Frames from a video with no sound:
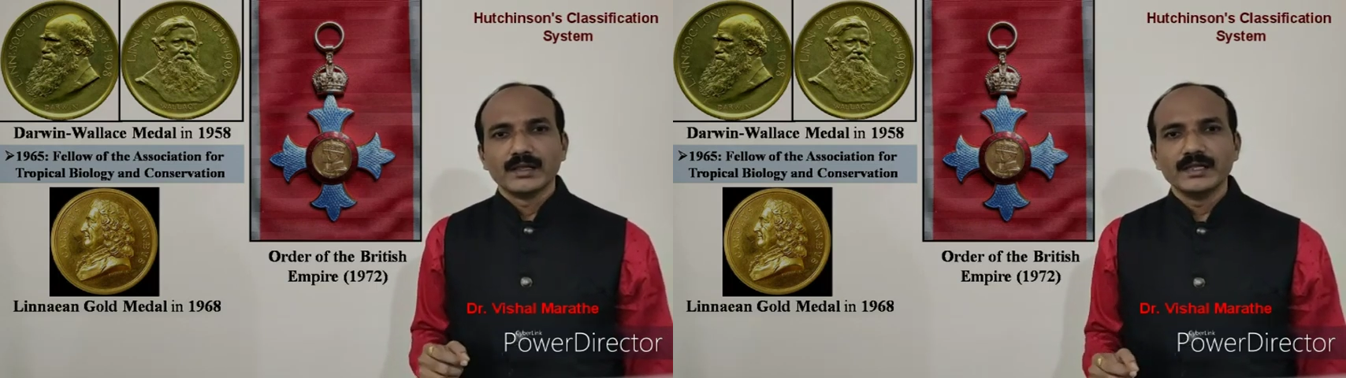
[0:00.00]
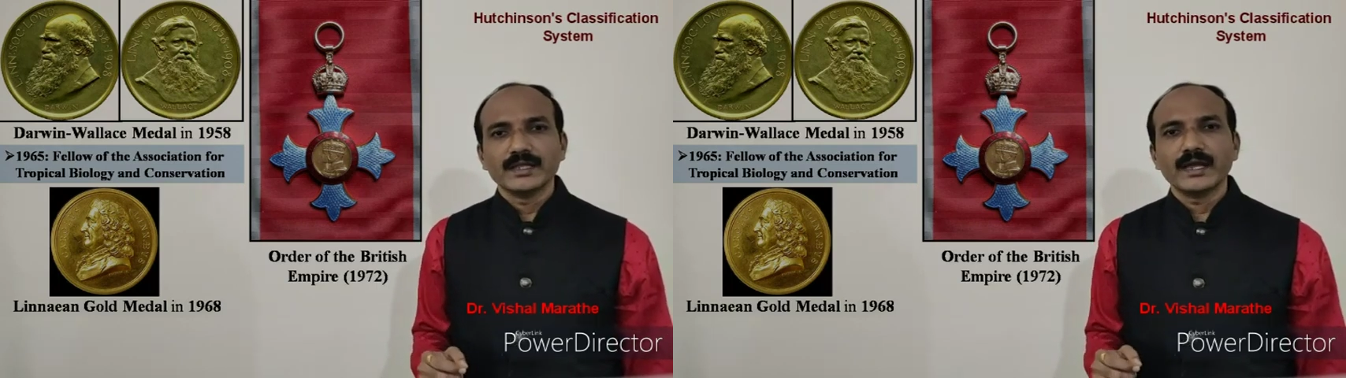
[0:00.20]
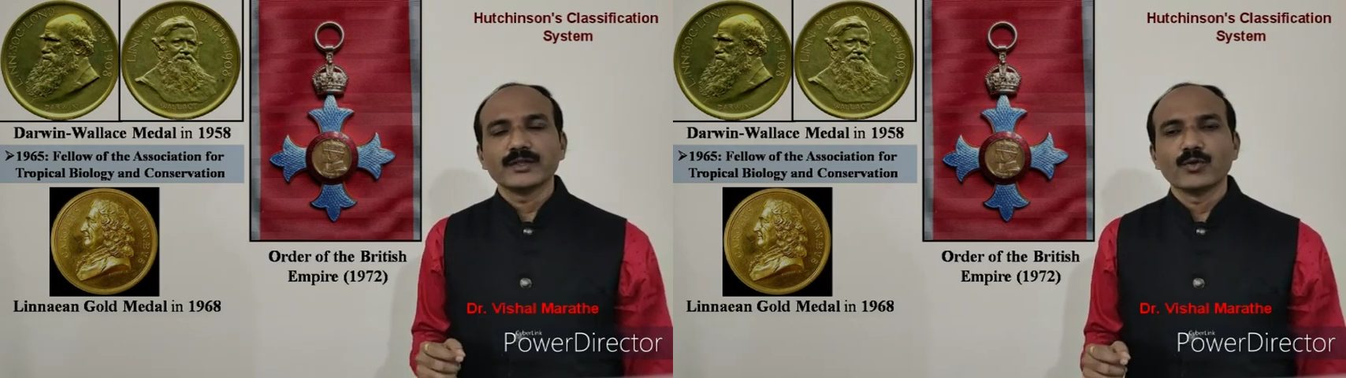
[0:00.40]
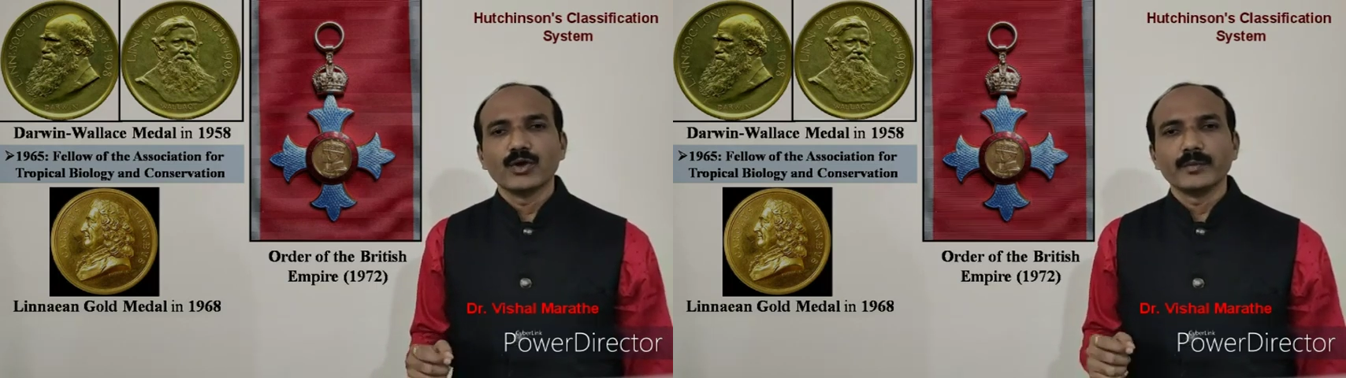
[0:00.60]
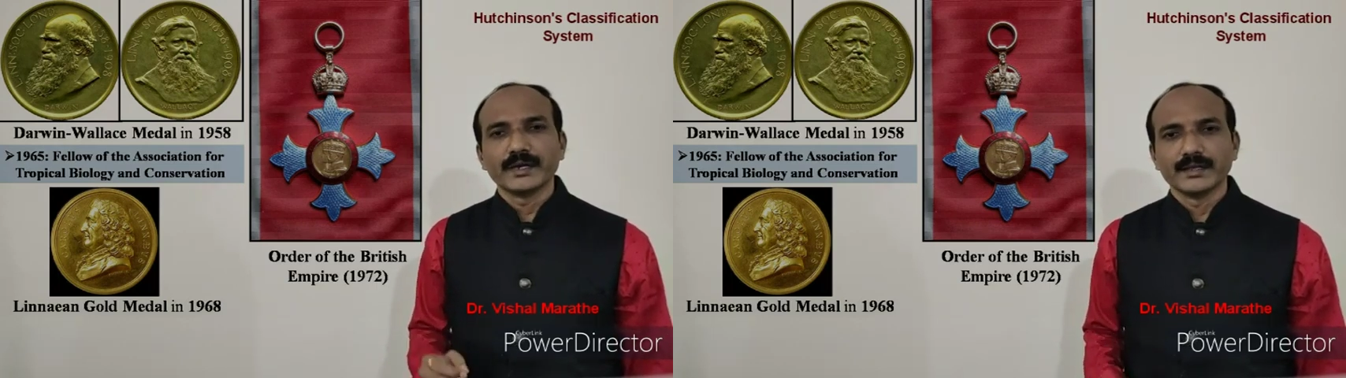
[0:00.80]
Linnean
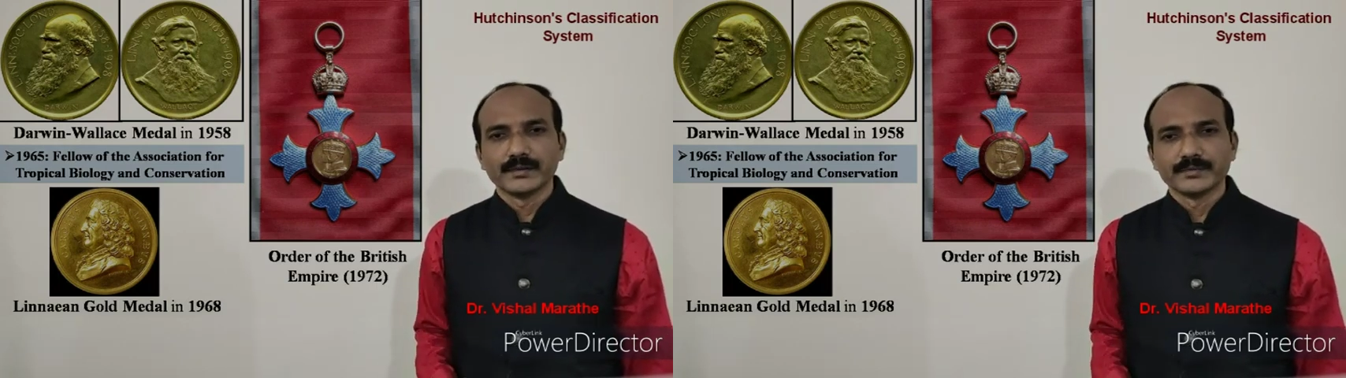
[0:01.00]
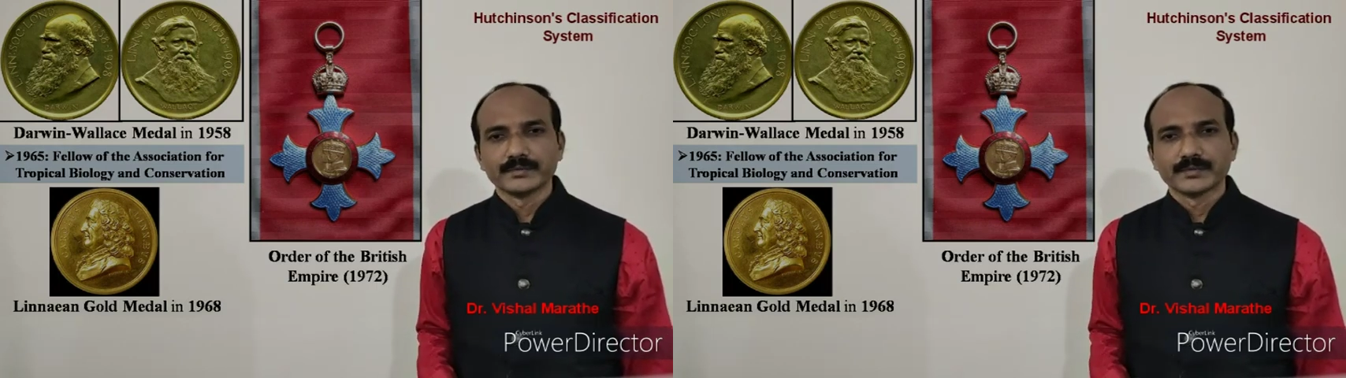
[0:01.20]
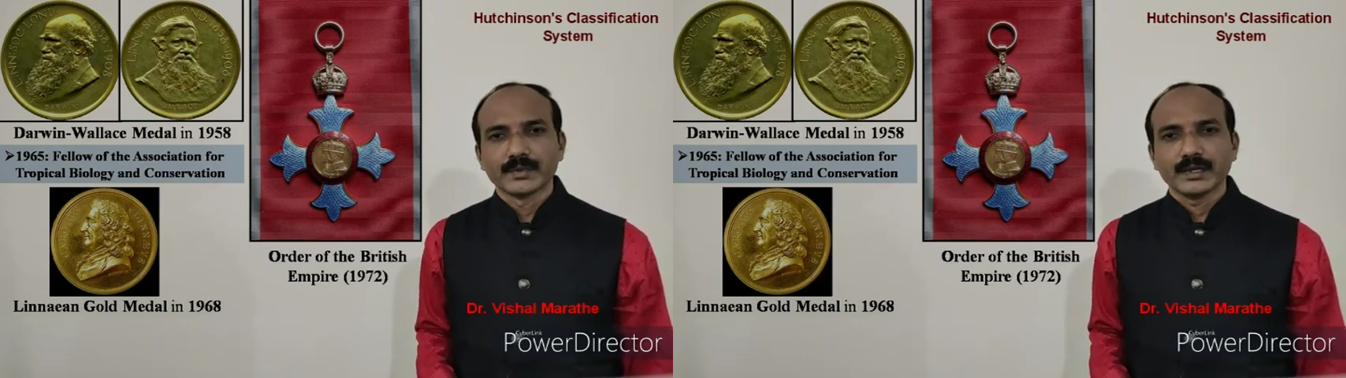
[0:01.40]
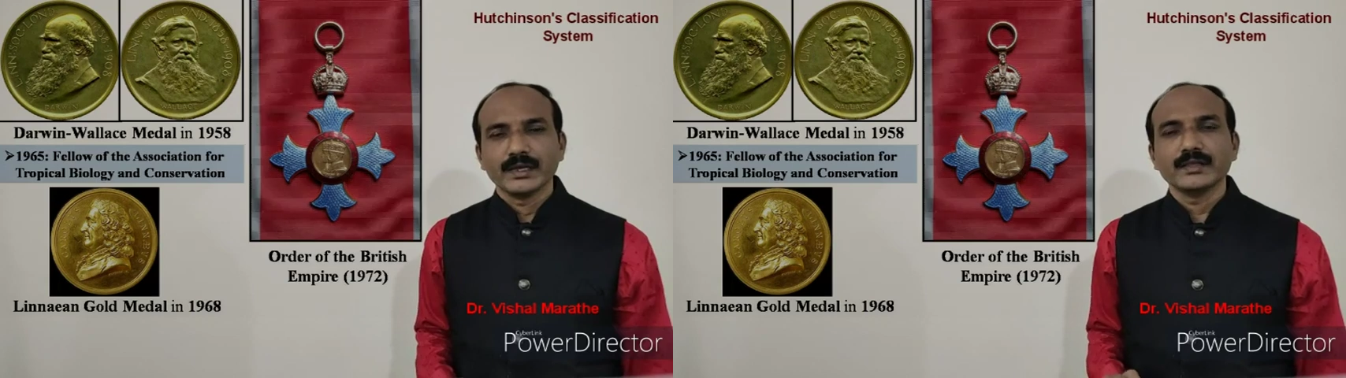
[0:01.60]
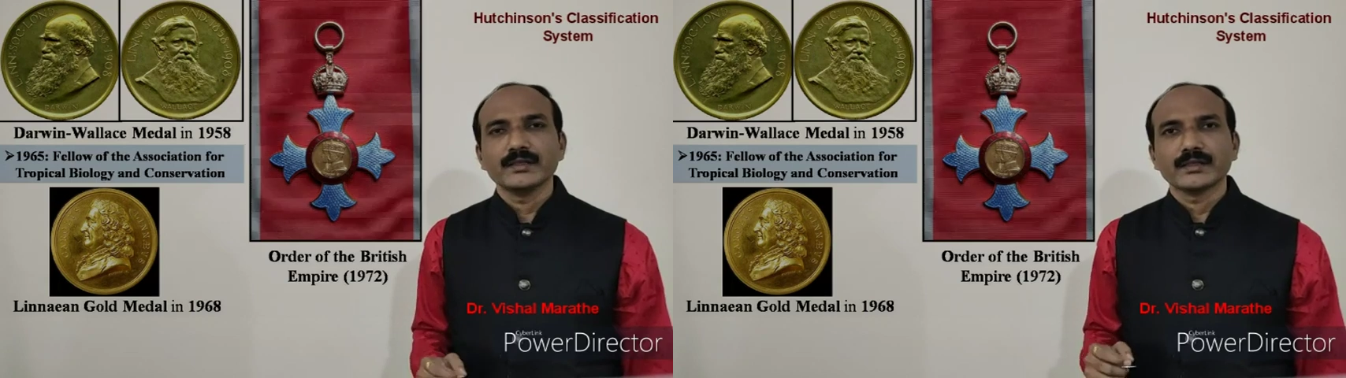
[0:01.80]
Gold Medal,
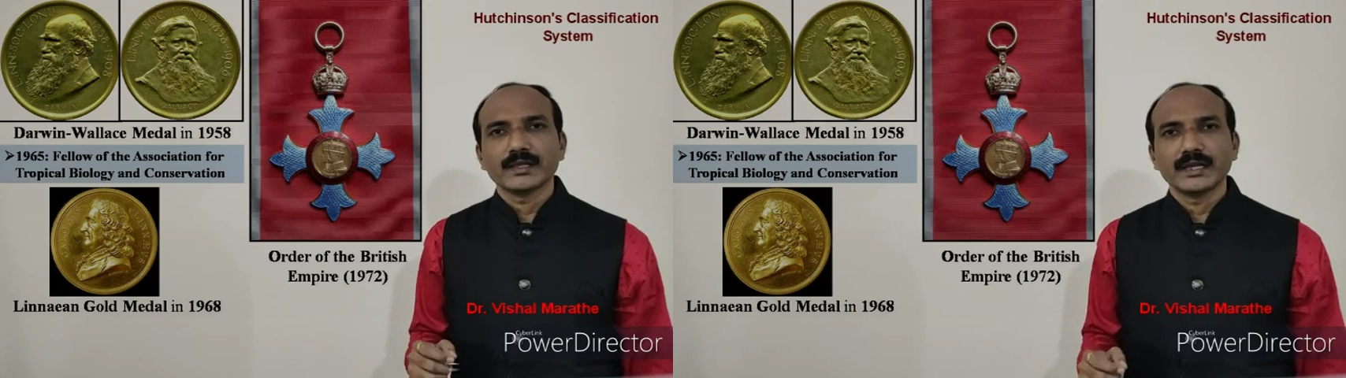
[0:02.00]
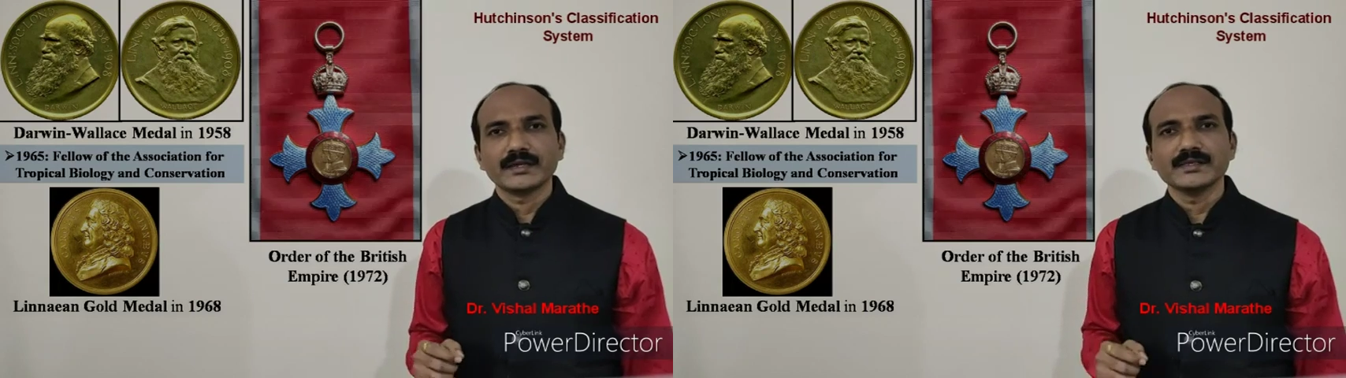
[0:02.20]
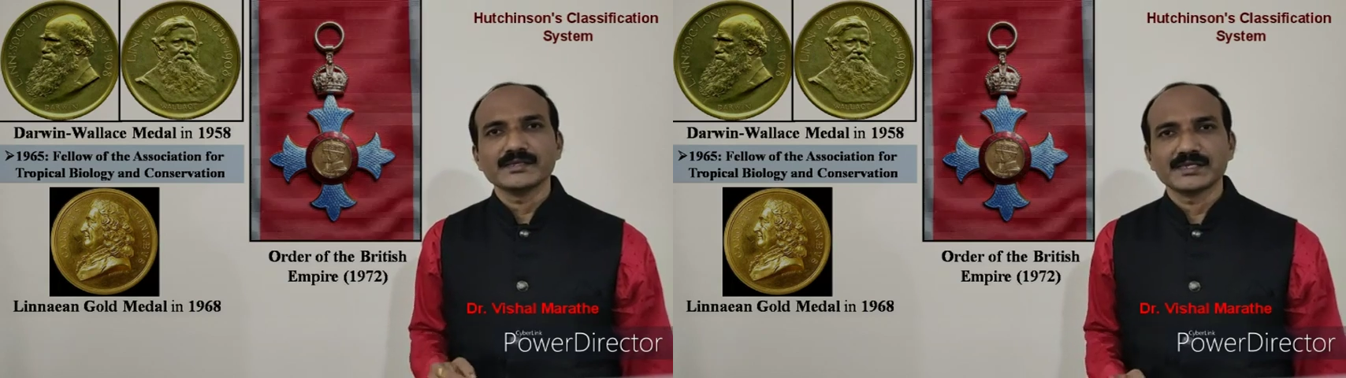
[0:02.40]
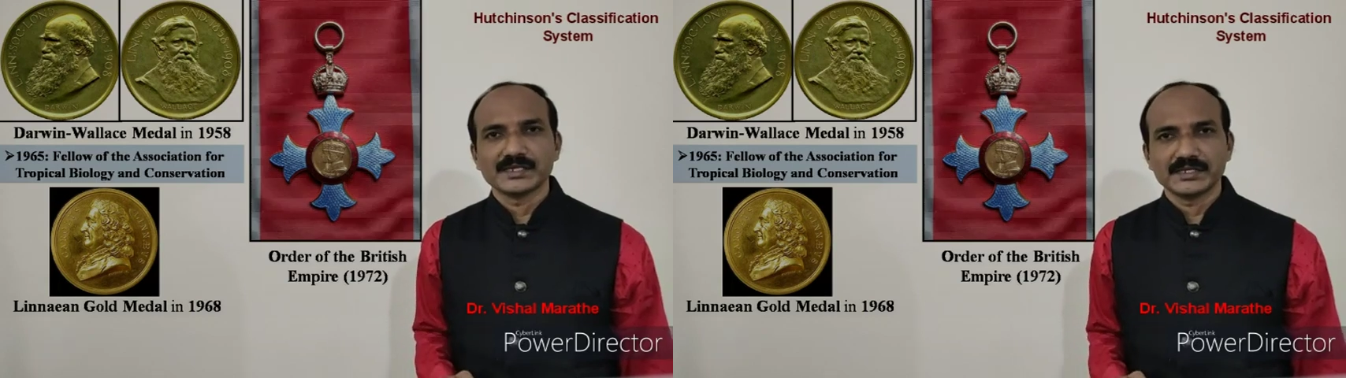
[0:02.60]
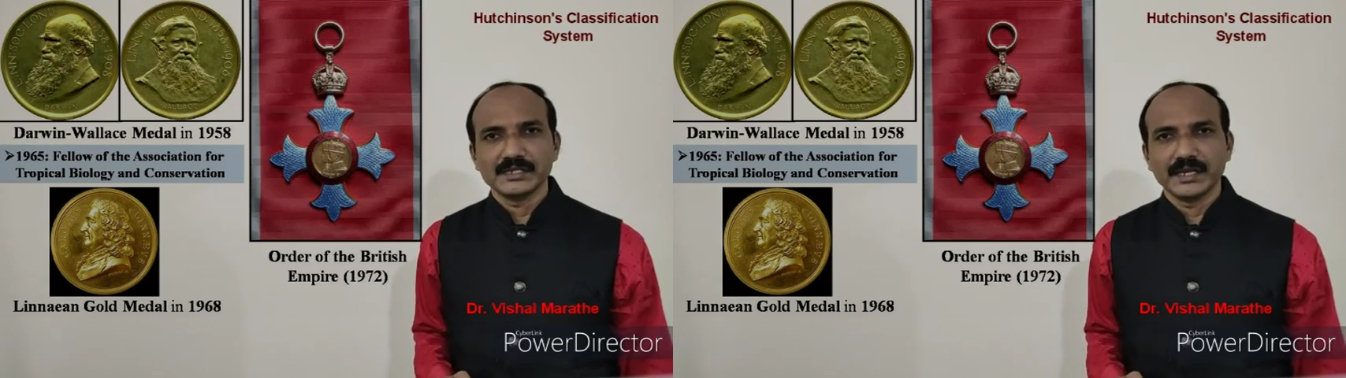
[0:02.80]
in
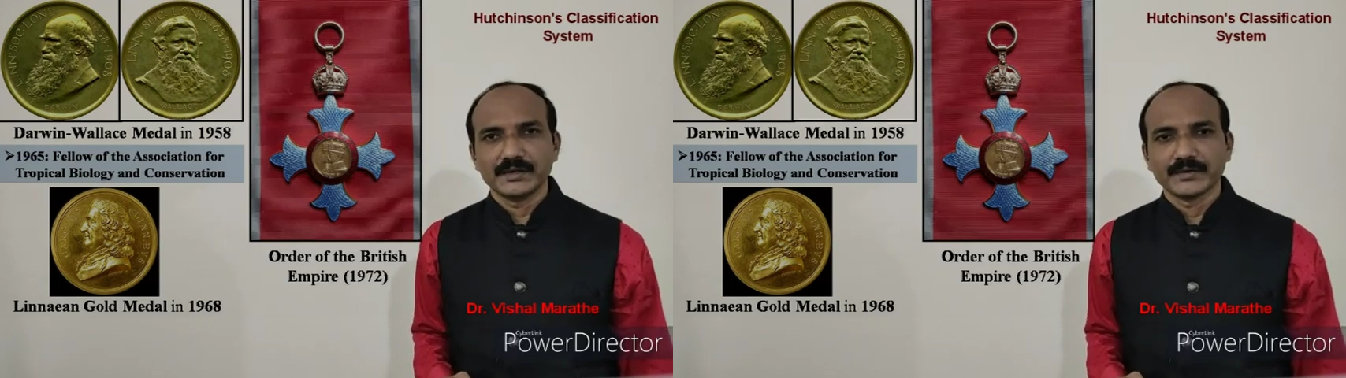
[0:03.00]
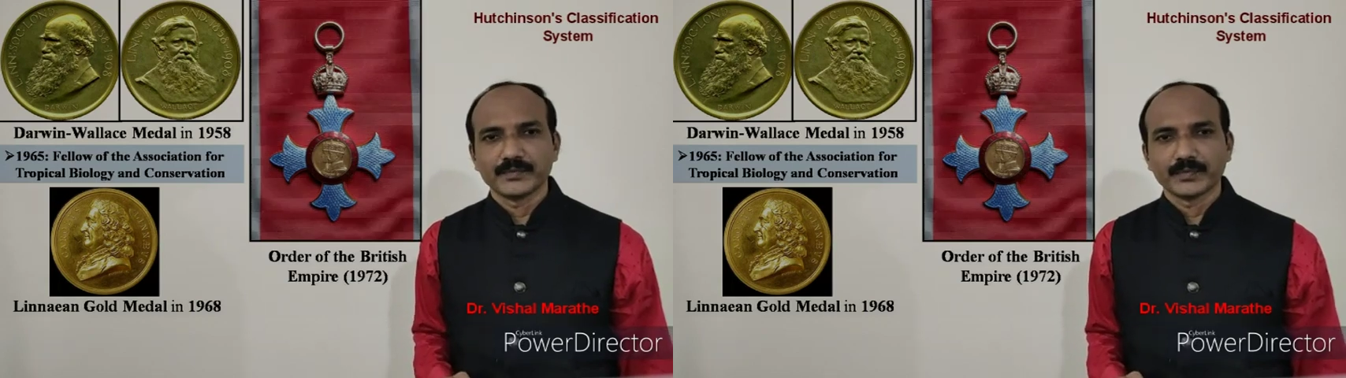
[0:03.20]
1968.